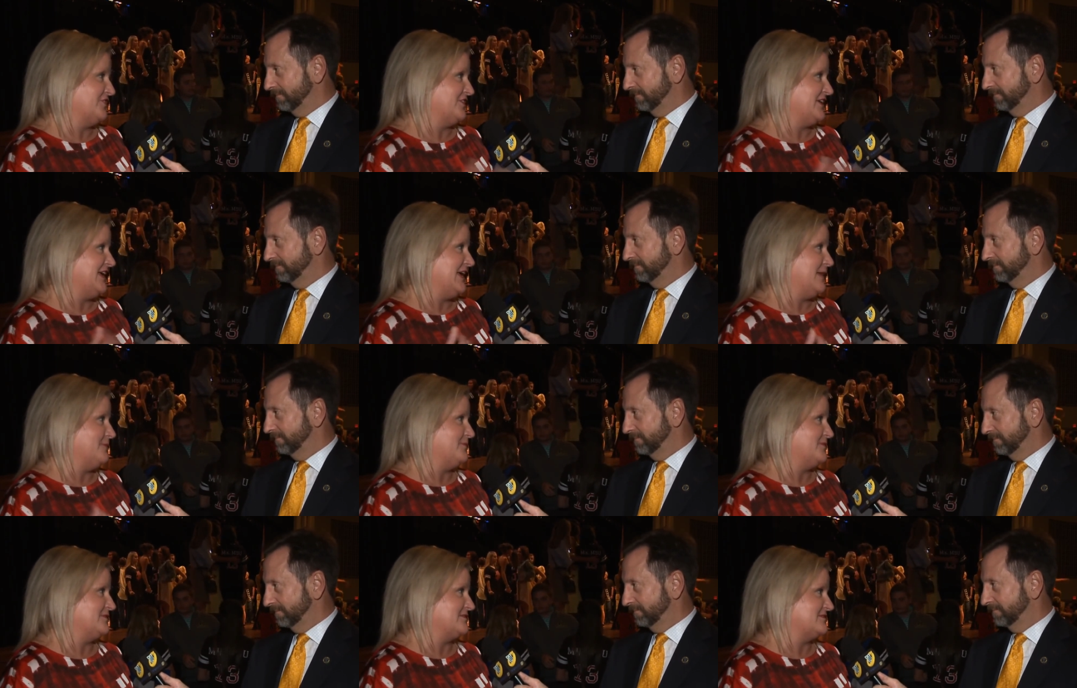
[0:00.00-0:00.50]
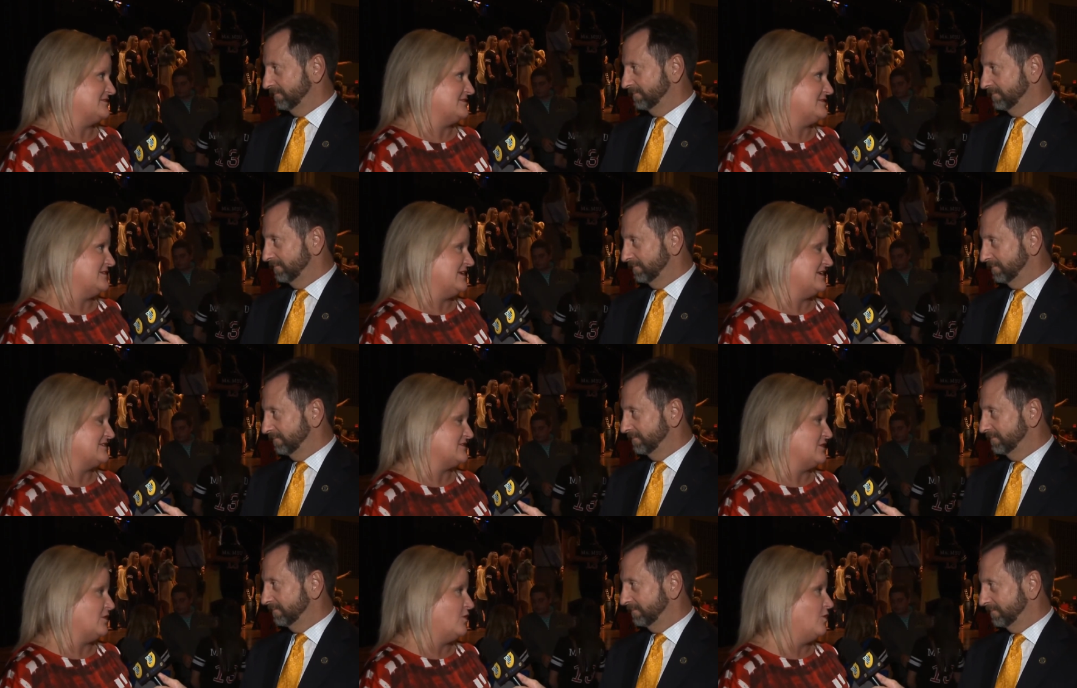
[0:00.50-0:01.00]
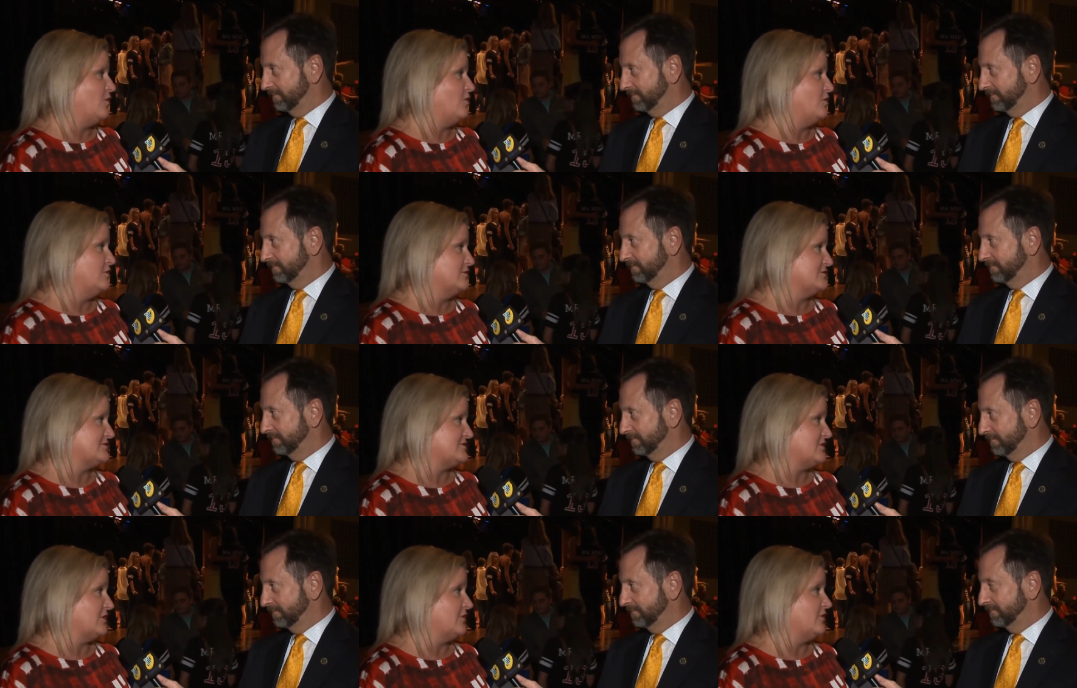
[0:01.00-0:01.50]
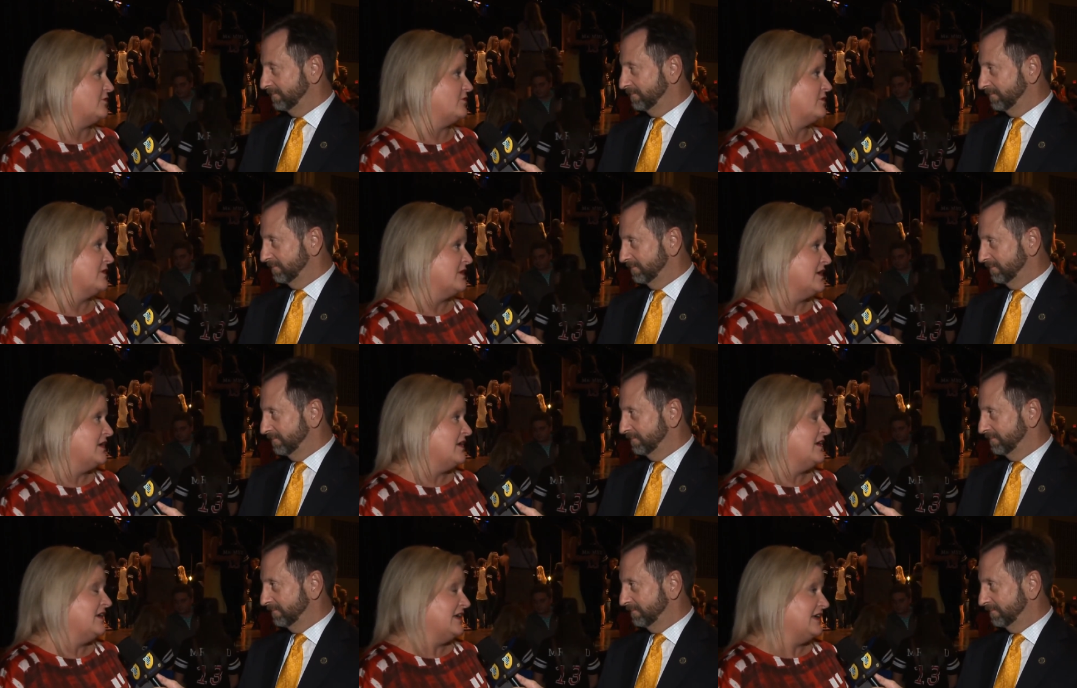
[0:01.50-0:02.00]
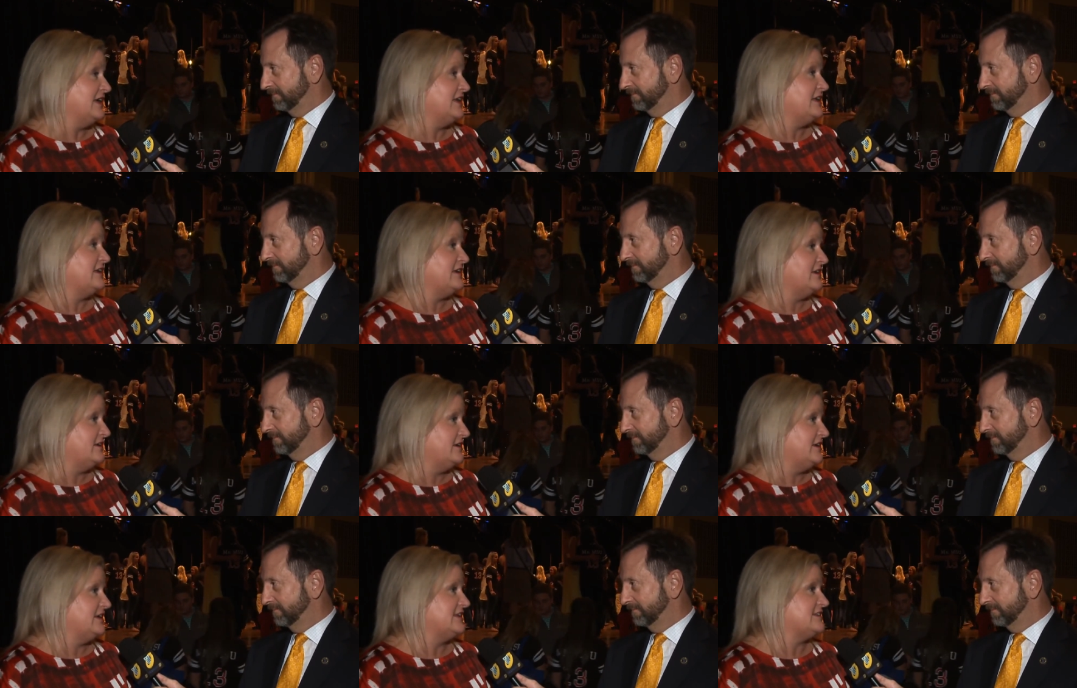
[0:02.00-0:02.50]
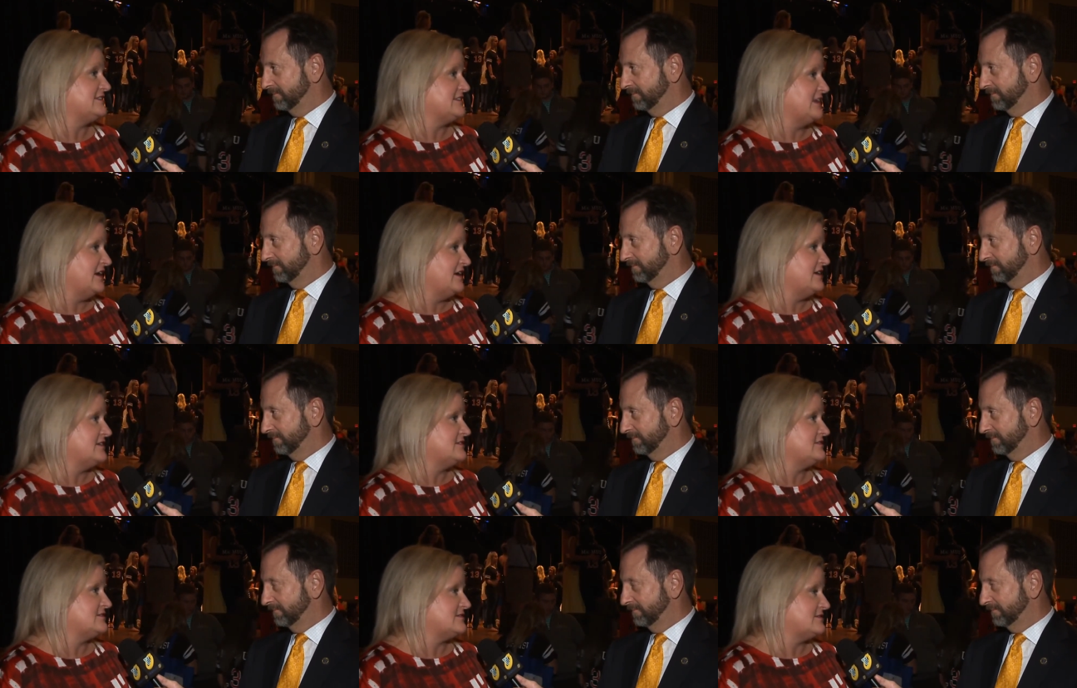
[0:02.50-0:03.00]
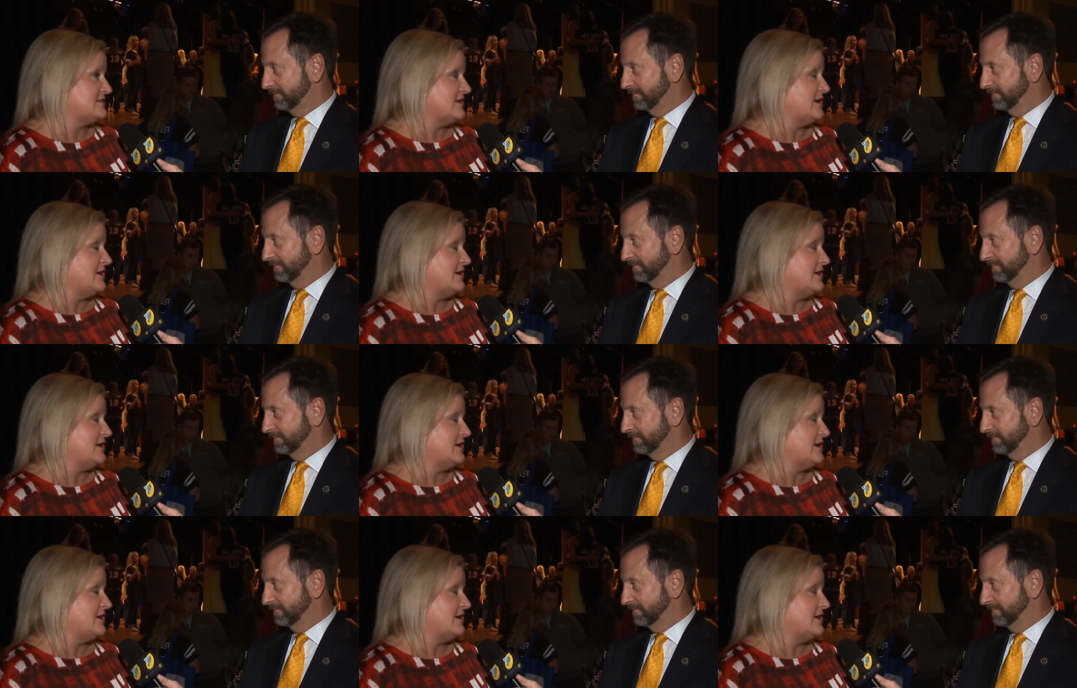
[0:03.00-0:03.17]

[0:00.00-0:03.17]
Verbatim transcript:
Speaker 1: the campus as a whole. So it, it does